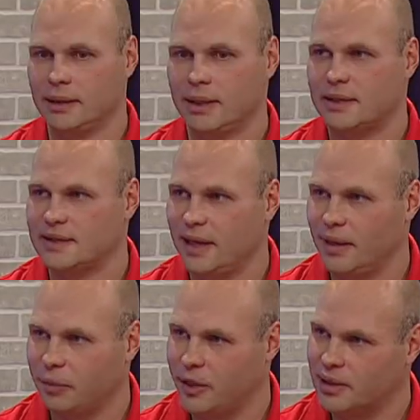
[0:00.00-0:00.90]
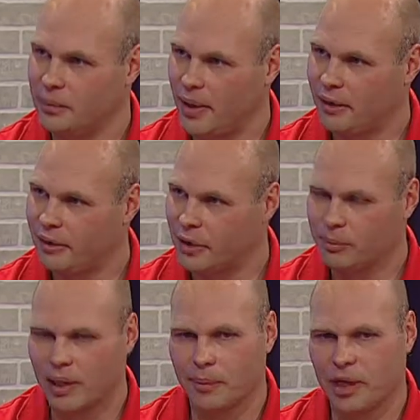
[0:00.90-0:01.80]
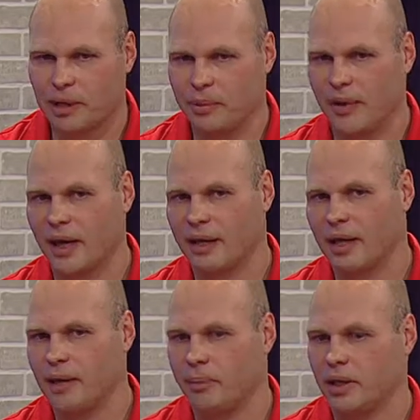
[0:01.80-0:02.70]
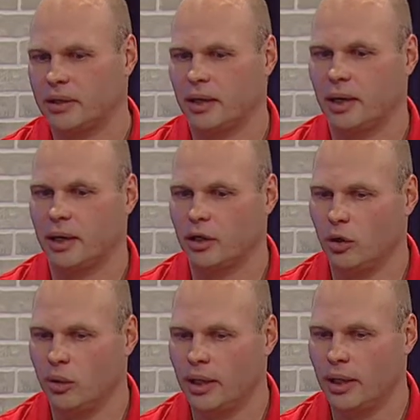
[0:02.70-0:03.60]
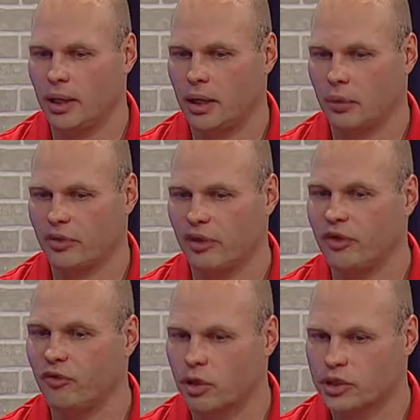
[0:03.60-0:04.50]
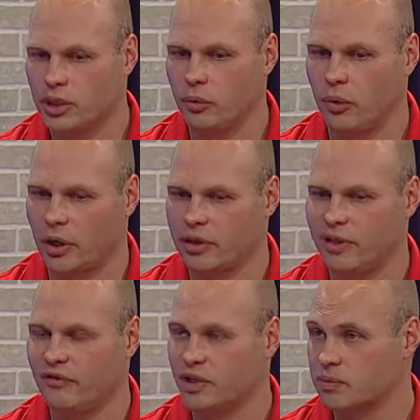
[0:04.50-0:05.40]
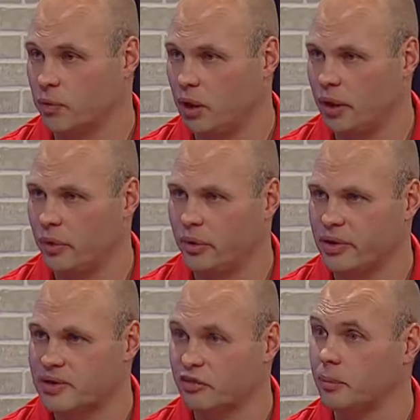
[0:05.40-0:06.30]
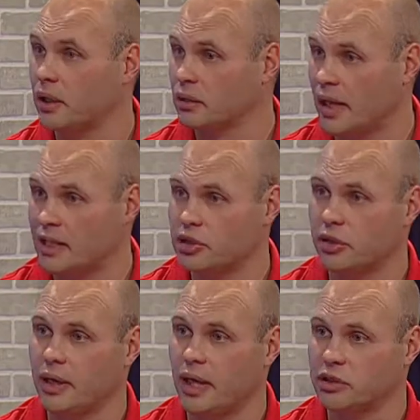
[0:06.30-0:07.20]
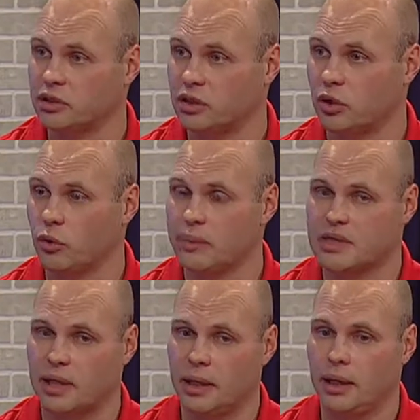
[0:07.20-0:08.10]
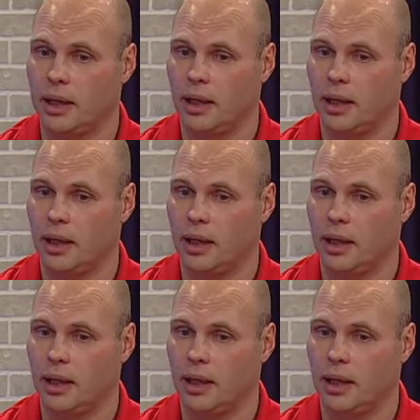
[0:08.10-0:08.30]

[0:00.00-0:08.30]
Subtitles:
like to say predict a medal here, but I'm not going to be that guy. But we're very fortunate. Our team finished with a silver medal last year at nationals on our women's side.